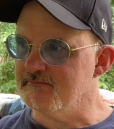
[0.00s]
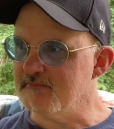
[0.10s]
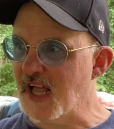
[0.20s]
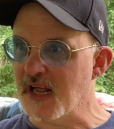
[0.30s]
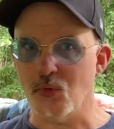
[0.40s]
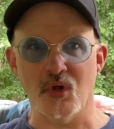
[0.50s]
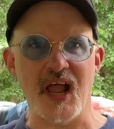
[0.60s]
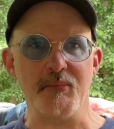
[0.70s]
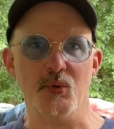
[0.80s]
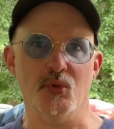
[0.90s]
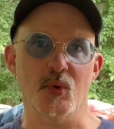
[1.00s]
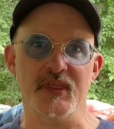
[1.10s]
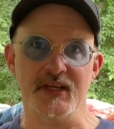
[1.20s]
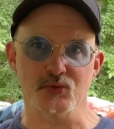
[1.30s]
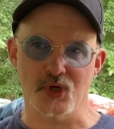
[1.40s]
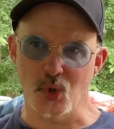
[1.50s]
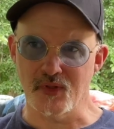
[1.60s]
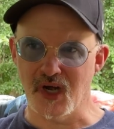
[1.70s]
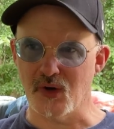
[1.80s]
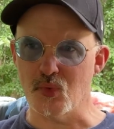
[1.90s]
not real happy with the way things were going
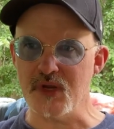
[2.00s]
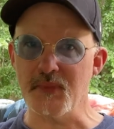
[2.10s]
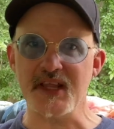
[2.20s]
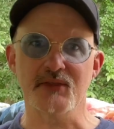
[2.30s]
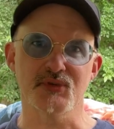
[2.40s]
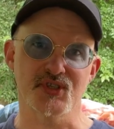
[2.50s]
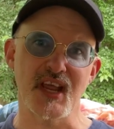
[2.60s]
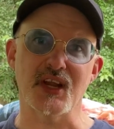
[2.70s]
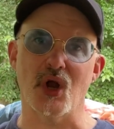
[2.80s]
there, and we made the mistake,